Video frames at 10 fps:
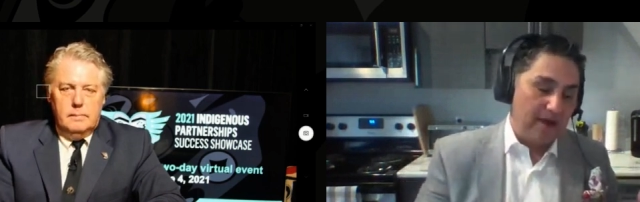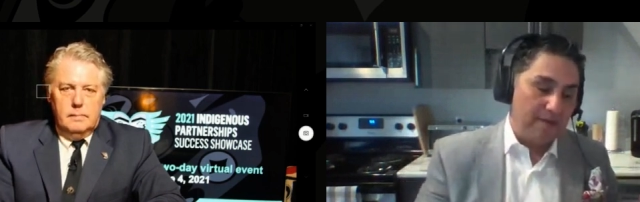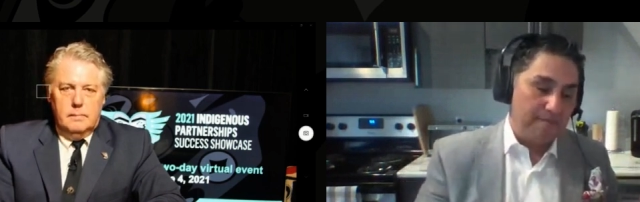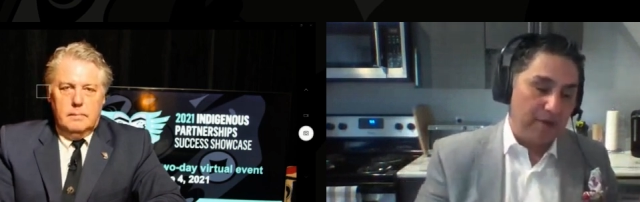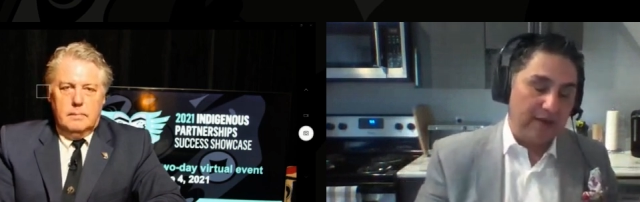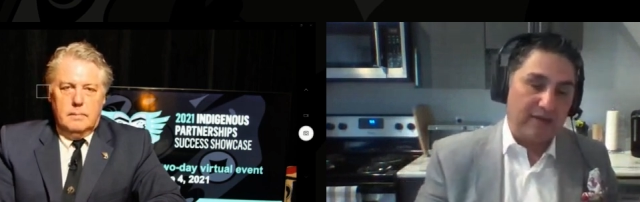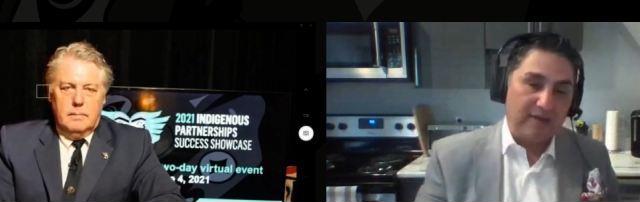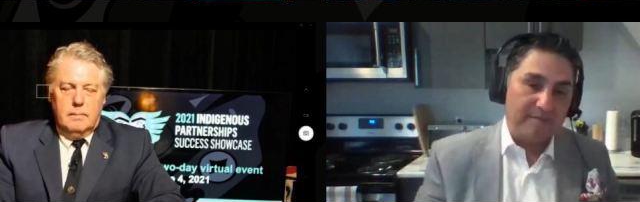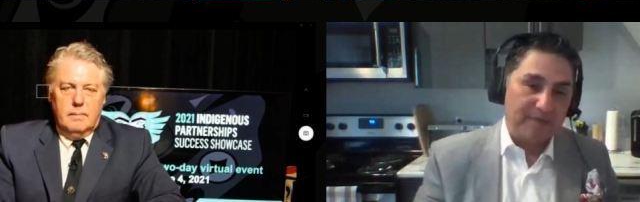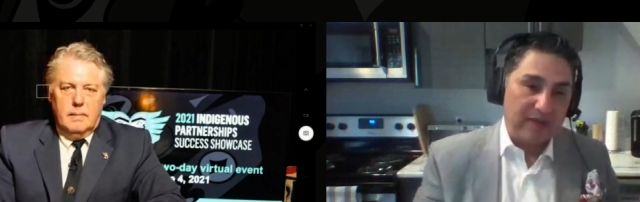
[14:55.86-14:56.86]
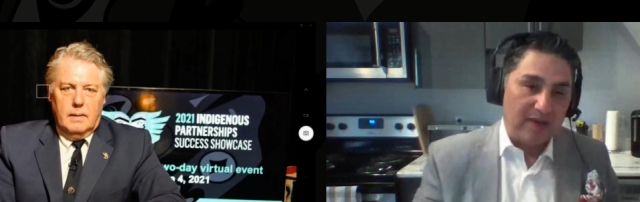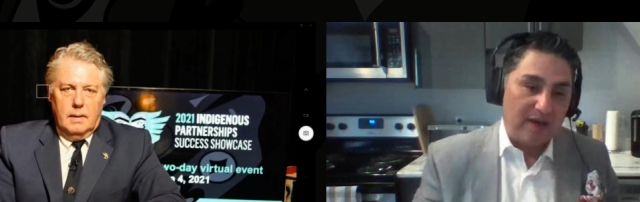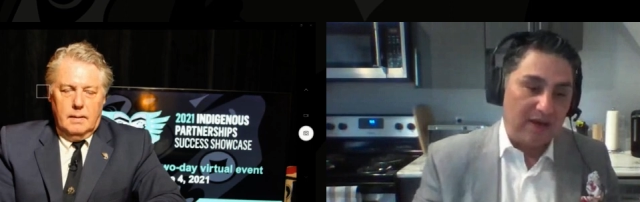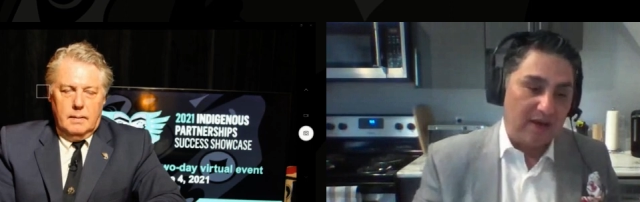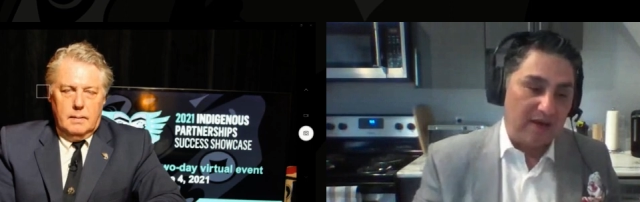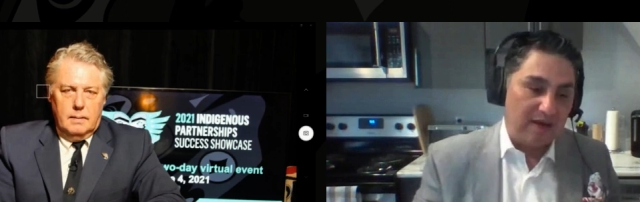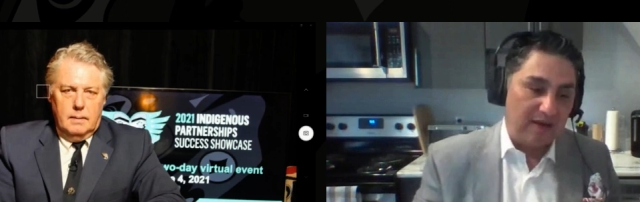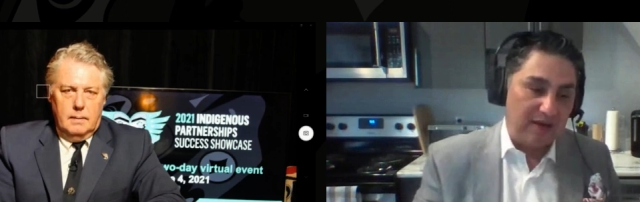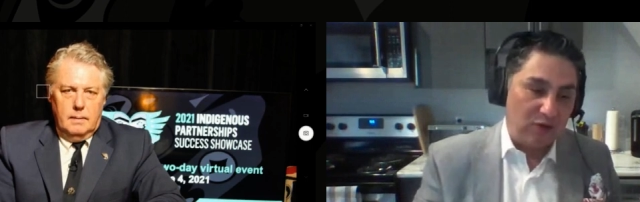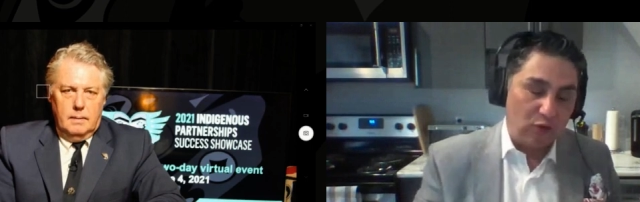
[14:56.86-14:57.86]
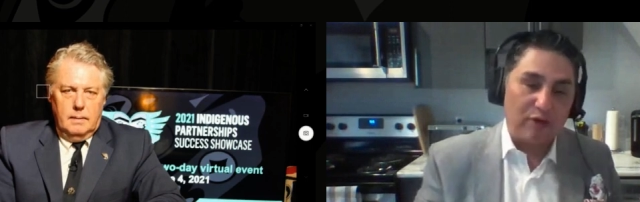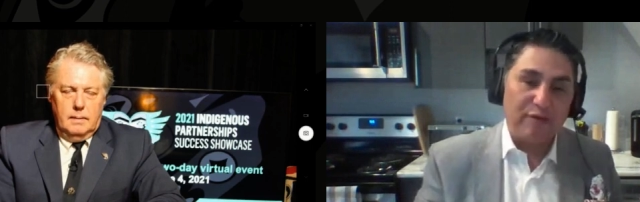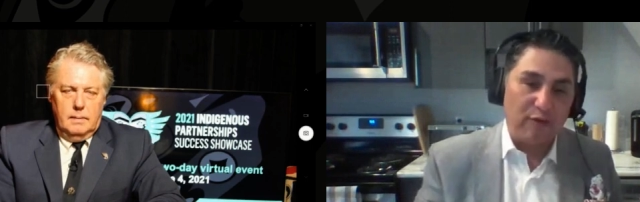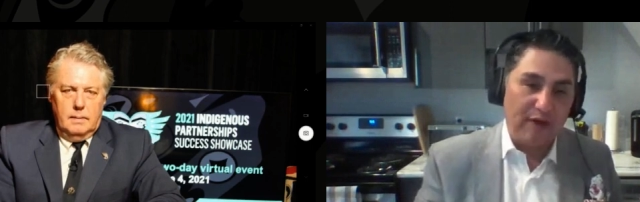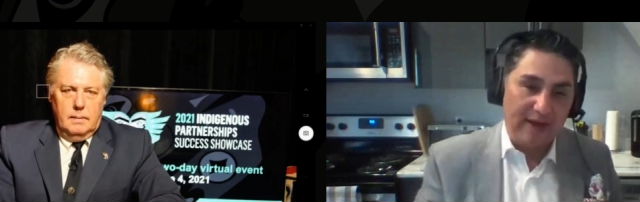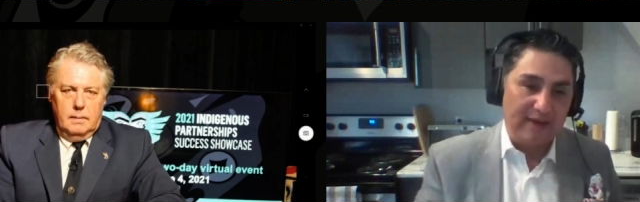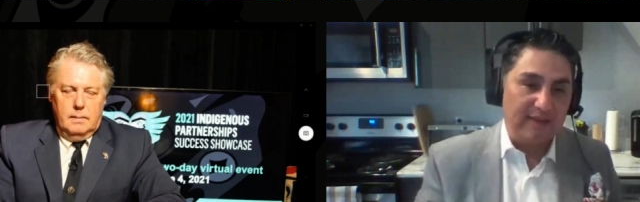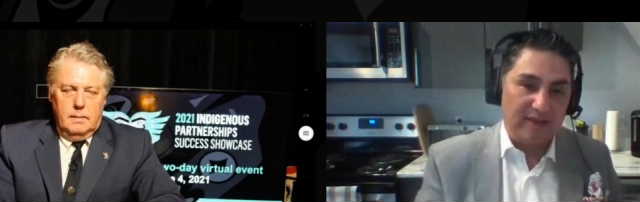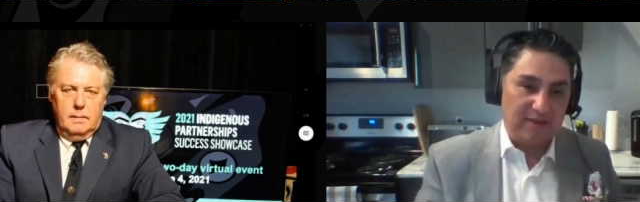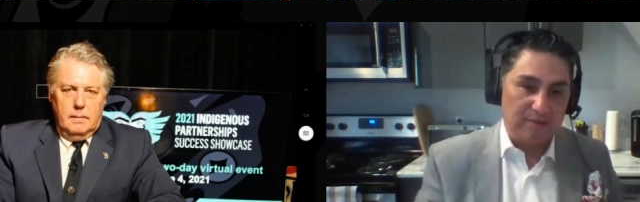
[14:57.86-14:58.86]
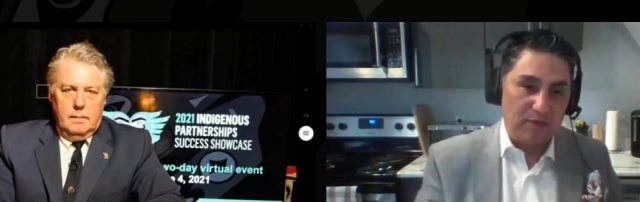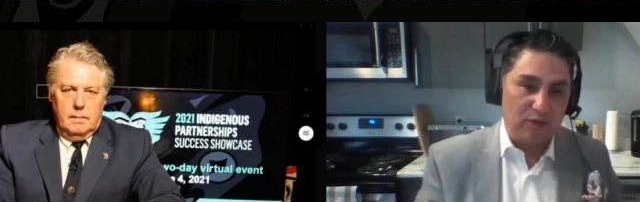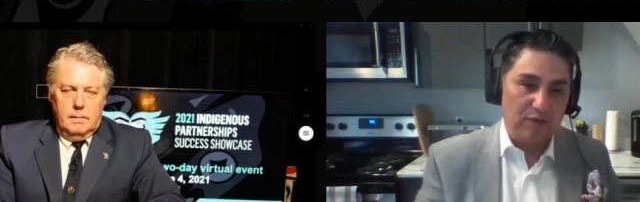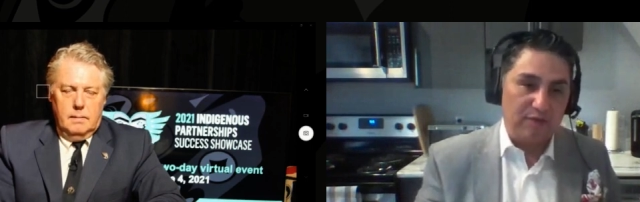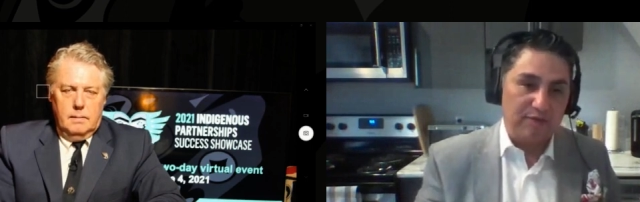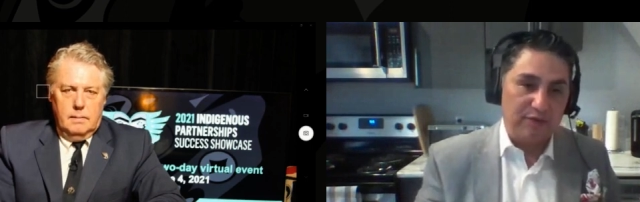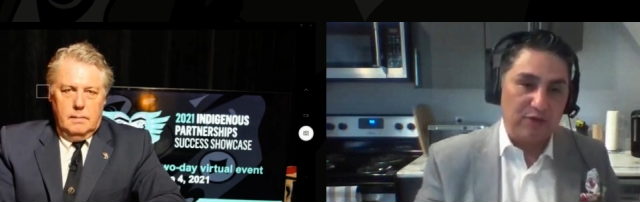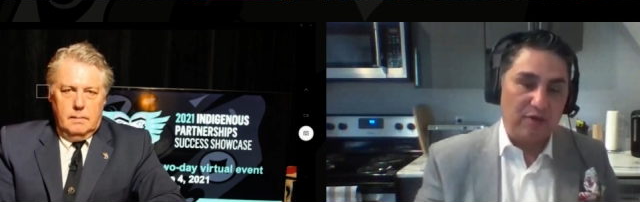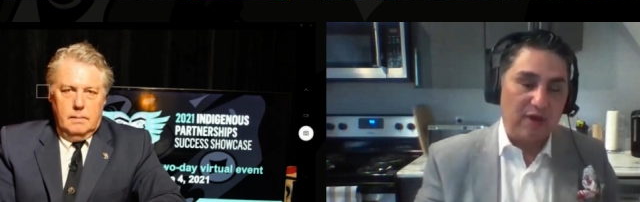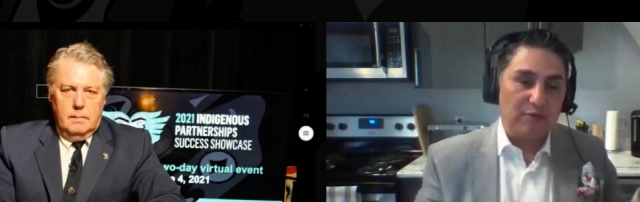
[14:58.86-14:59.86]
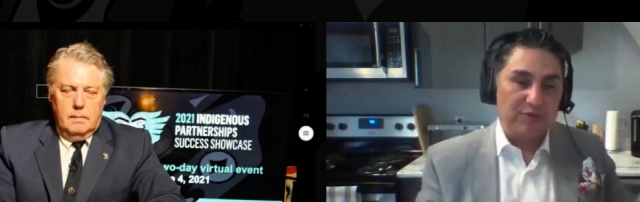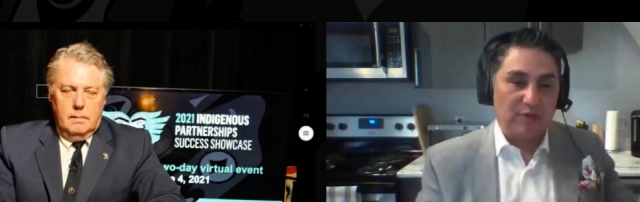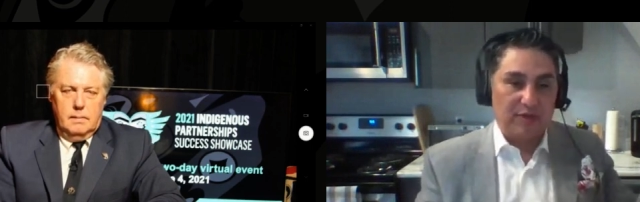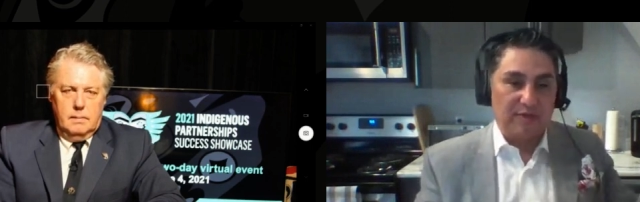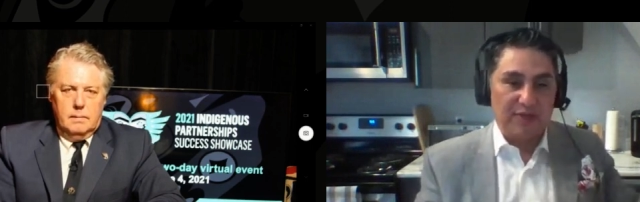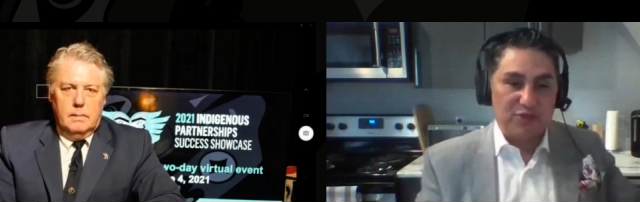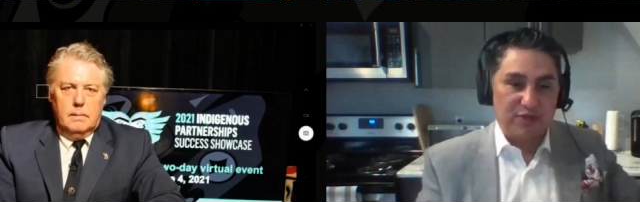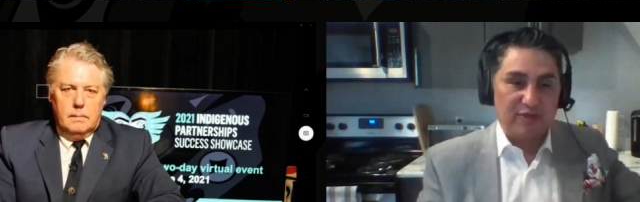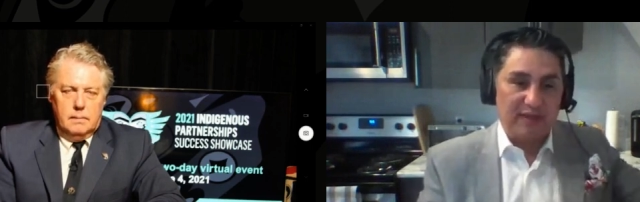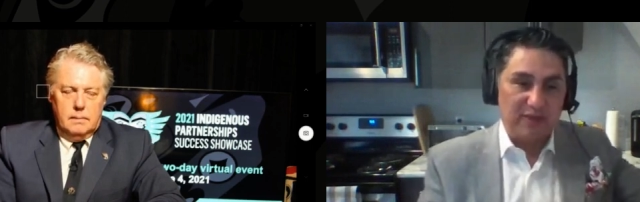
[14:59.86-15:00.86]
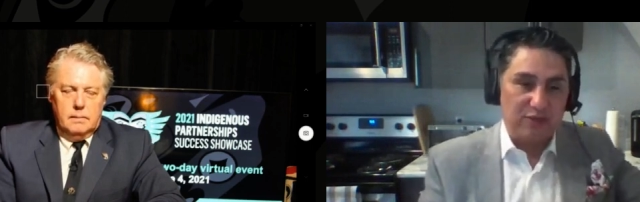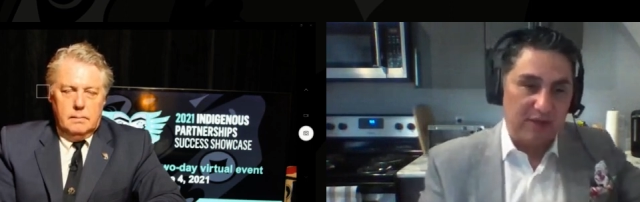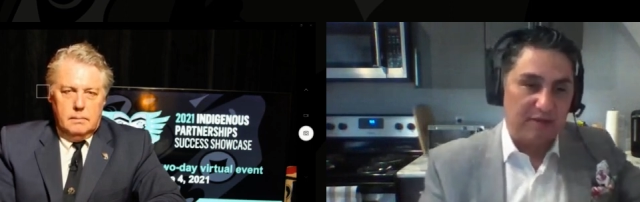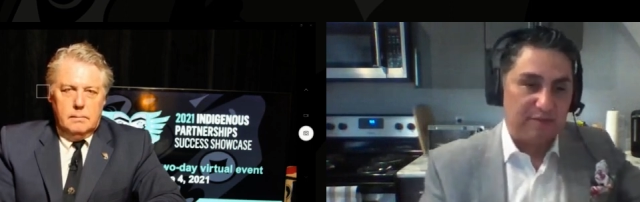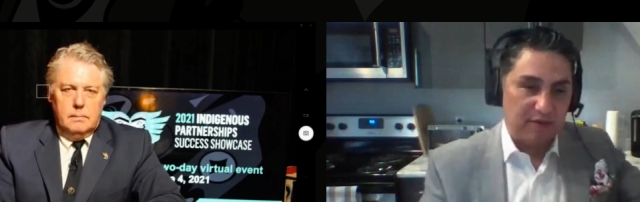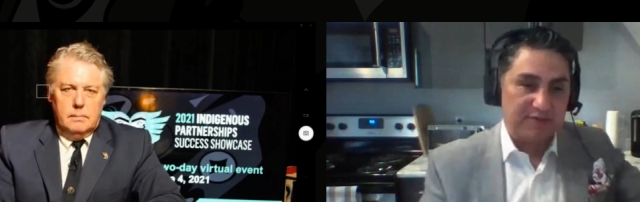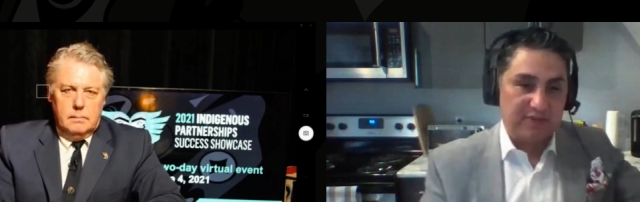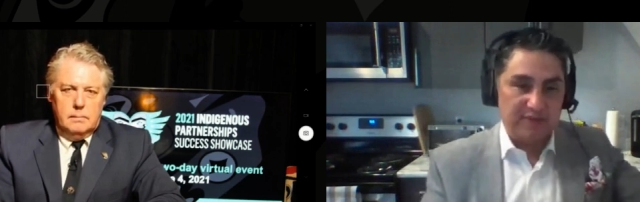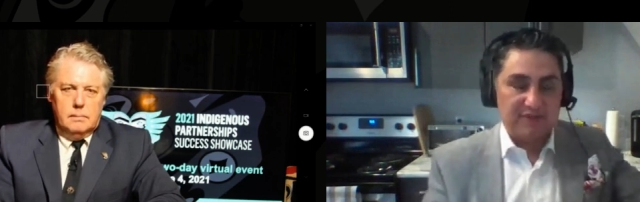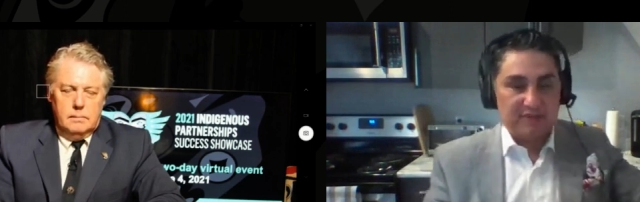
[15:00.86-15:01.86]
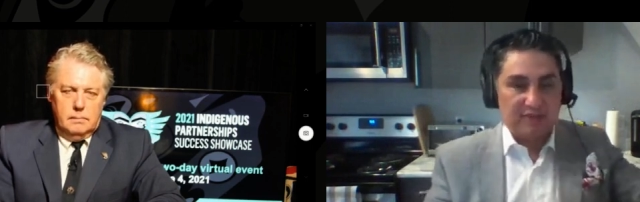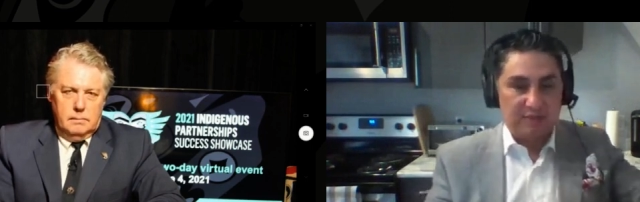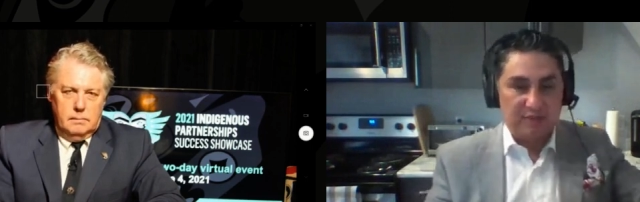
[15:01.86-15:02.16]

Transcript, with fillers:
Speaker 1: Uh, but uh, in order for anything to move, you always want to make sure that you have First Nation